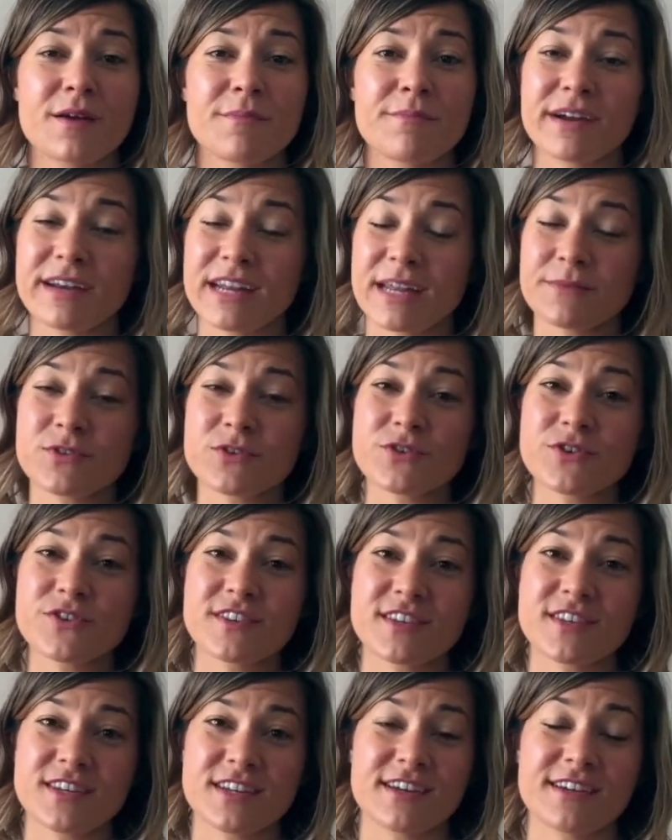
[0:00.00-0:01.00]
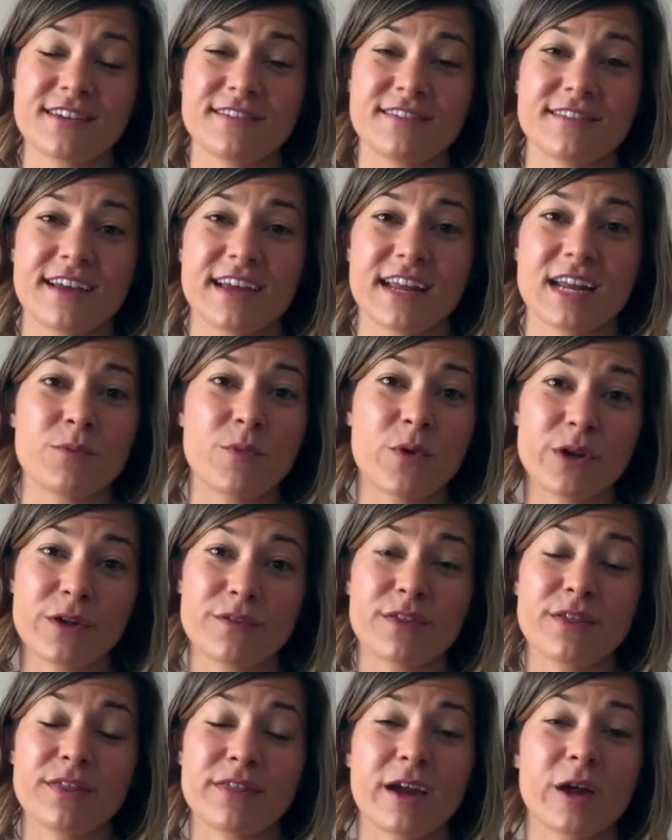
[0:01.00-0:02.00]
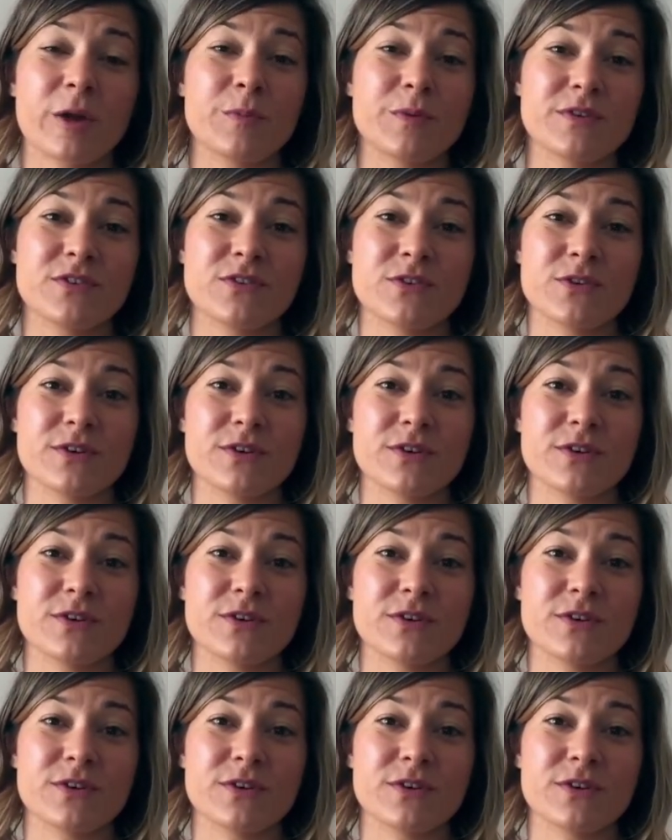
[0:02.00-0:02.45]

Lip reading: My name's Christine, and I'm one of the therapists